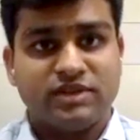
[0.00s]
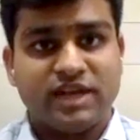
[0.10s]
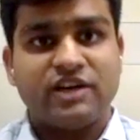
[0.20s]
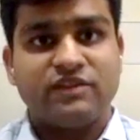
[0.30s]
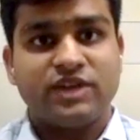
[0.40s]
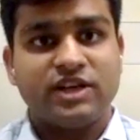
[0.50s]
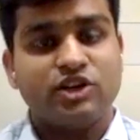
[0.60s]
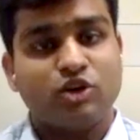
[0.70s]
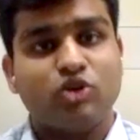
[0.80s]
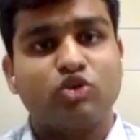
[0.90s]
that way
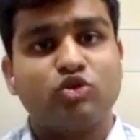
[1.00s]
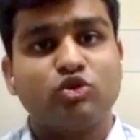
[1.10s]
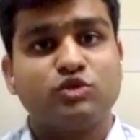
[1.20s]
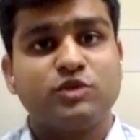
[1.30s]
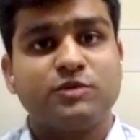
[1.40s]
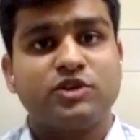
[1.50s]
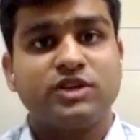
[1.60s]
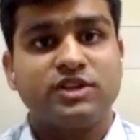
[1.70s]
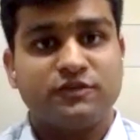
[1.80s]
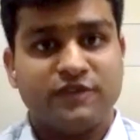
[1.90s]
and talk to those people
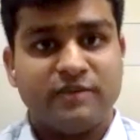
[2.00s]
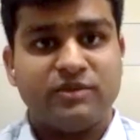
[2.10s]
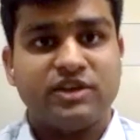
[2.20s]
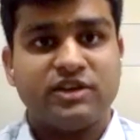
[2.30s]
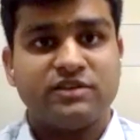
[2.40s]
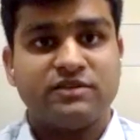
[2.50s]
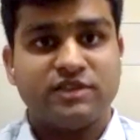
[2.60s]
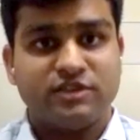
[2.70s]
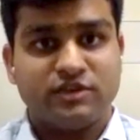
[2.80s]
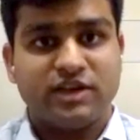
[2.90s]
in your family and
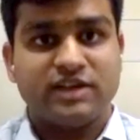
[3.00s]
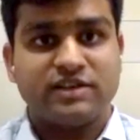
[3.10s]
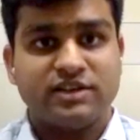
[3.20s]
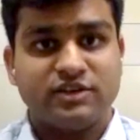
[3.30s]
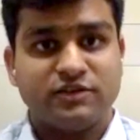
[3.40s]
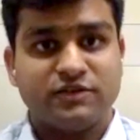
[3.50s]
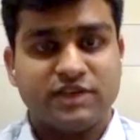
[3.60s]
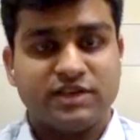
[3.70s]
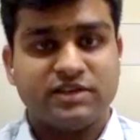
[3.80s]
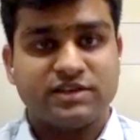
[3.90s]
in your as in your
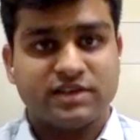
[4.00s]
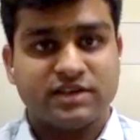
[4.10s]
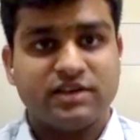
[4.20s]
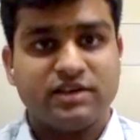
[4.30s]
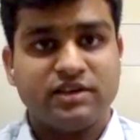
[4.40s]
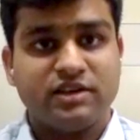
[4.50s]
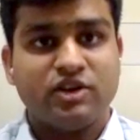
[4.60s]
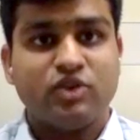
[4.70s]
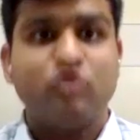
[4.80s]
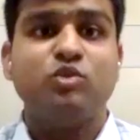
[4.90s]
friend circle
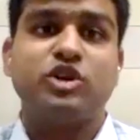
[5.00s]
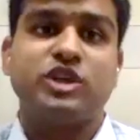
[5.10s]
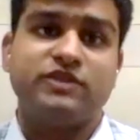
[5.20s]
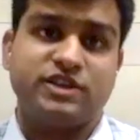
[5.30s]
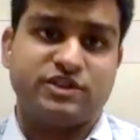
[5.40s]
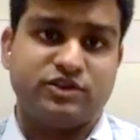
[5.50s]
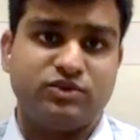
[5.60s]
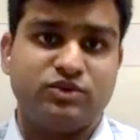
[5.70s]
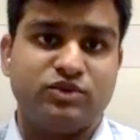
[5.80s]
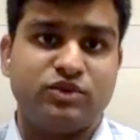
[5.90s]
who motivates
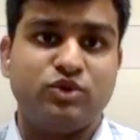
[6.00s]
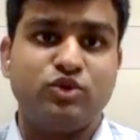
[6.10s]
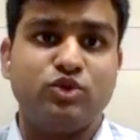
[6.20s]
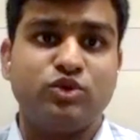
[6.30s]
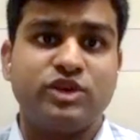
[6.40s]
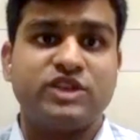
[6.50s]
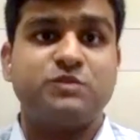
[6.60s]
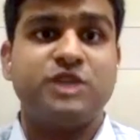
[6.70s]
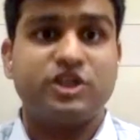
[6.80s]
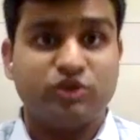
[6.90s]
you, who
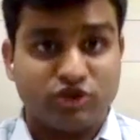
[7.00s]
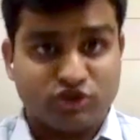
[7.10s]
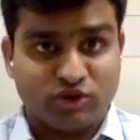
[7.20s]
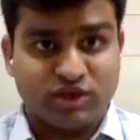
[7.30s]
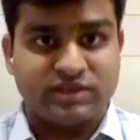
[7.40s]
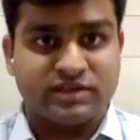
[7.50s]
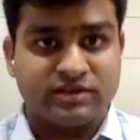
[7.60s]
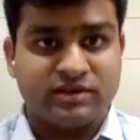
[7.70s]
respect your choice,